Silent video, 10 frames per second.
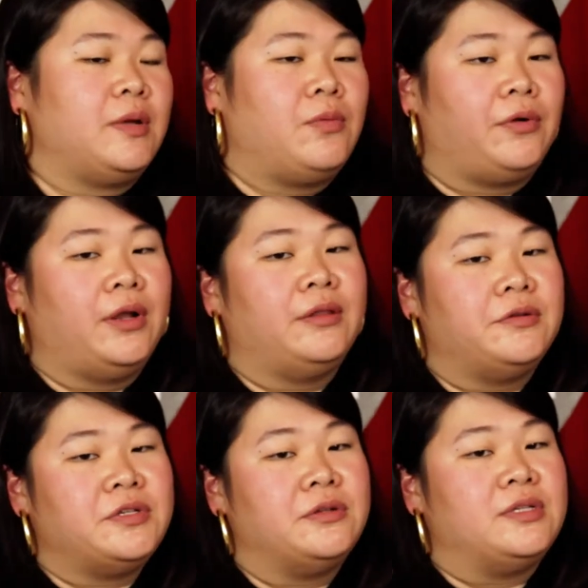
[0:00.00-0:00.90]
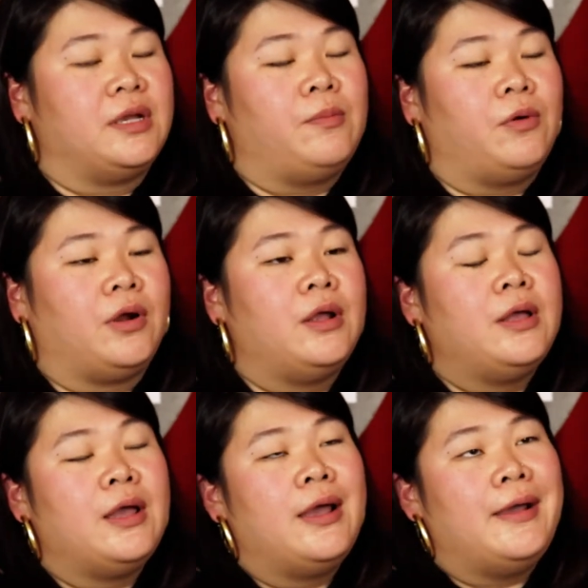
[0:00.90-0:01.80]
Singaporean, they're still in Singapore.
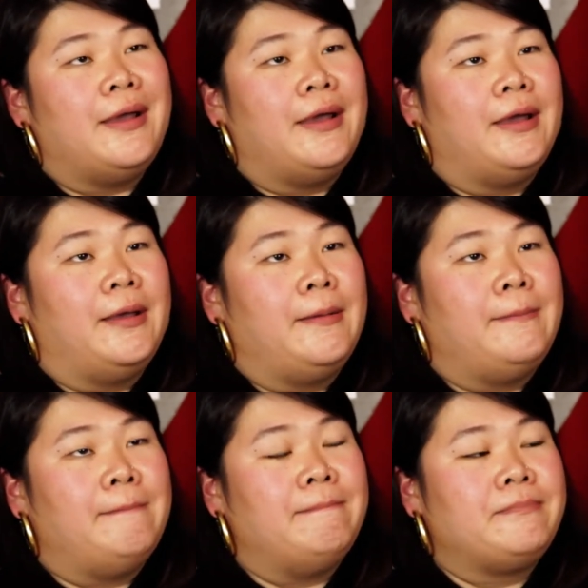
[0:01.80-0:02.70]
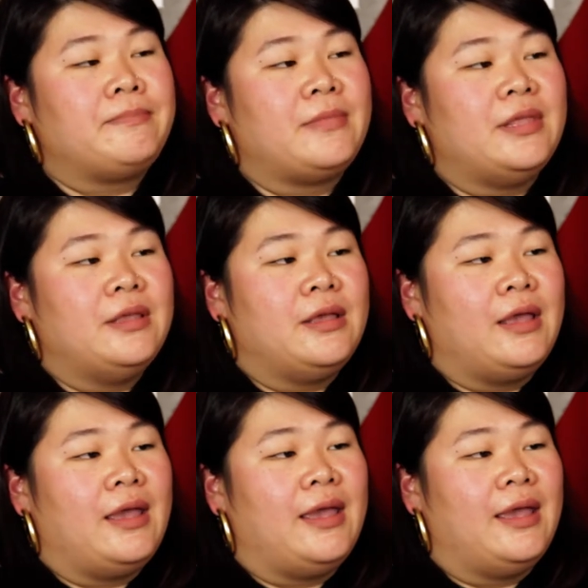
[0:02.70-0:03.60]
Um,
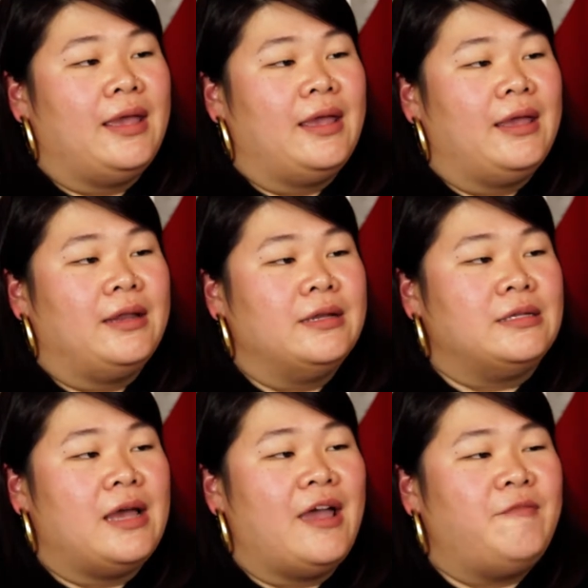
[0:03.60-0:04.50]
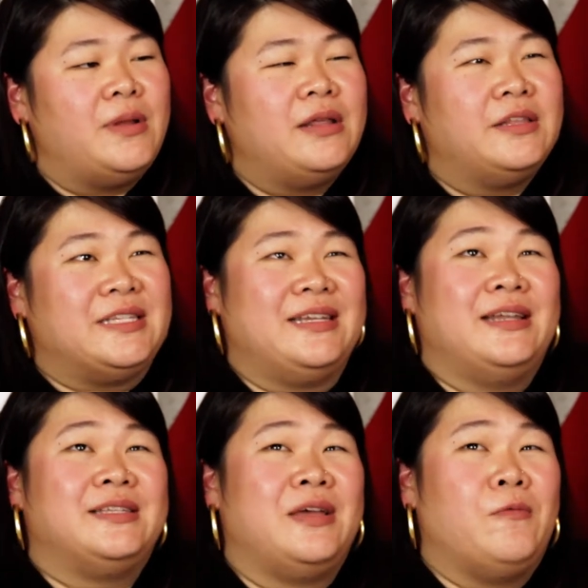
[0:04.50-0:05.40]
and I've been in the
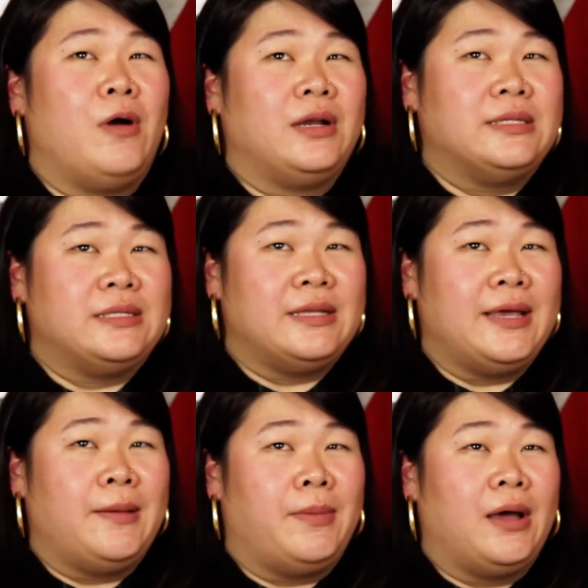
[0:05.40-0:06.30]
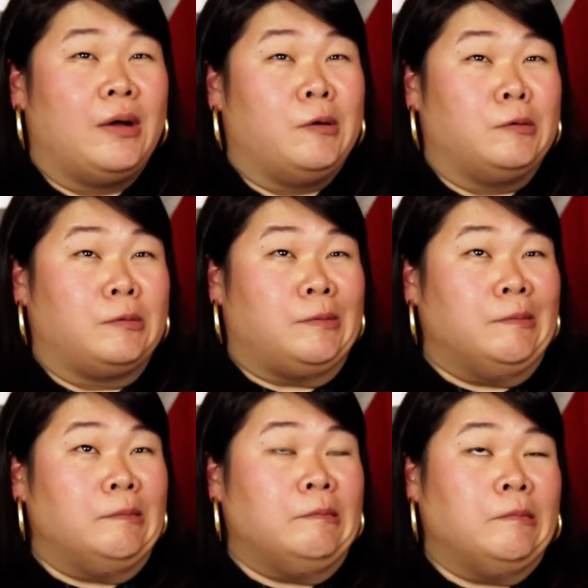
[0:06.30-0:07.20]
States, I want to say about
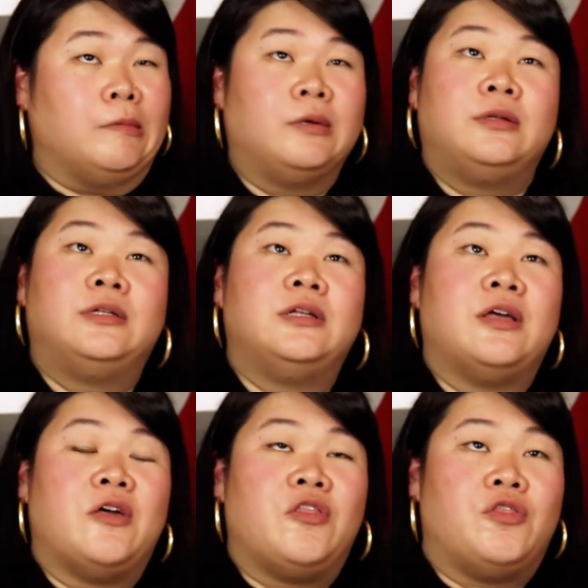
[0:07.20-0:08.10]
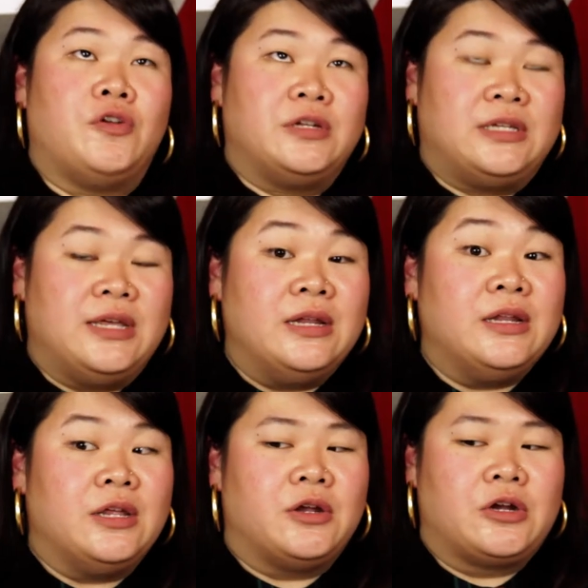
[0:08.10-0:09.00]

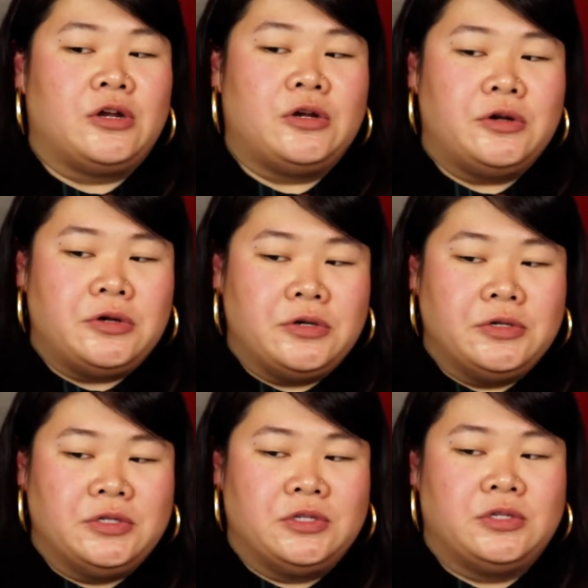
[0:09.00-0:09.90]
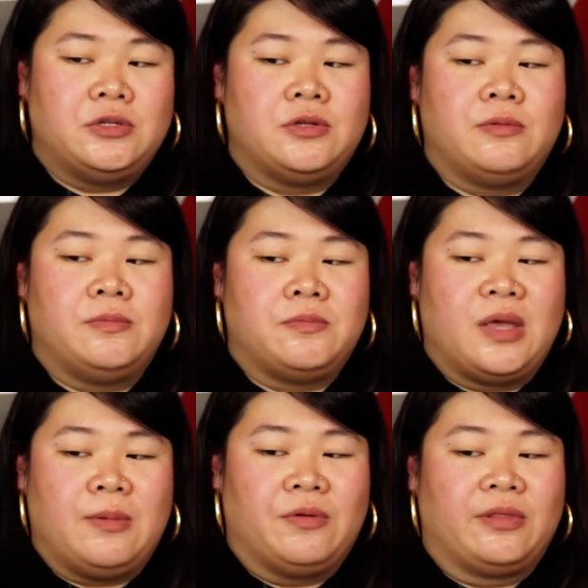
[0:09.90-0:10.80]
13 years,
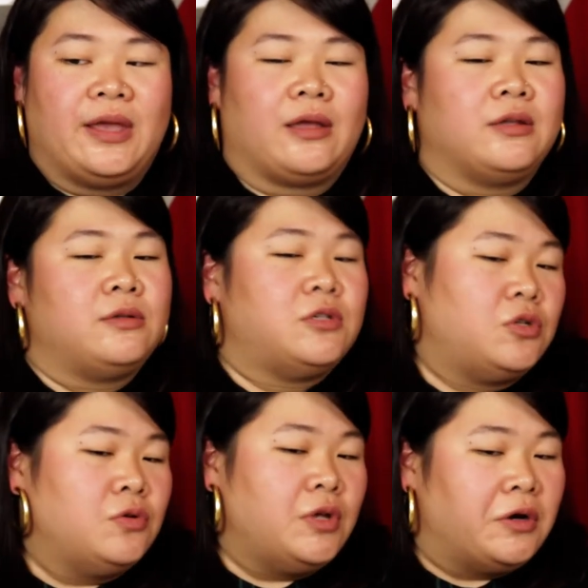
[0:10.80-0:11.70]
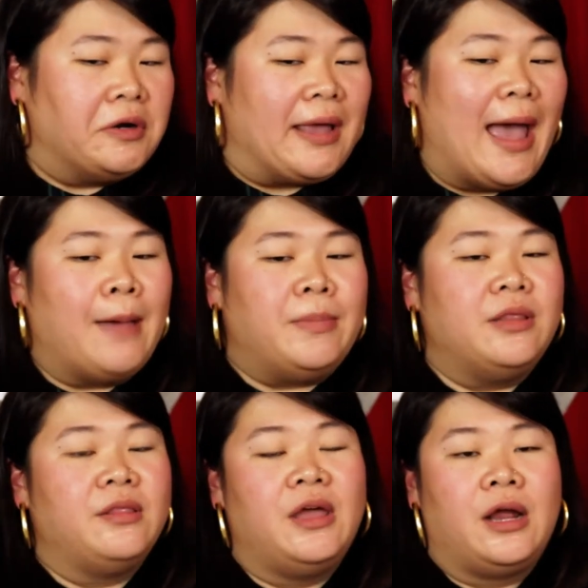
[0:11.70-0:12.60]
maybe with like a two year gap
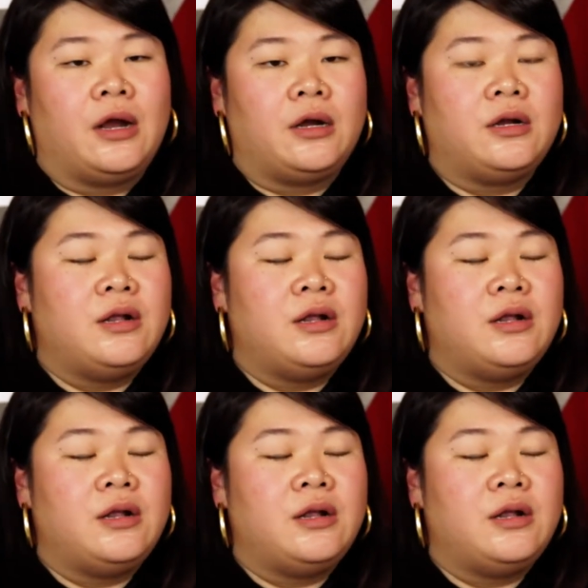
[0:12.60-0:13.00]
in there.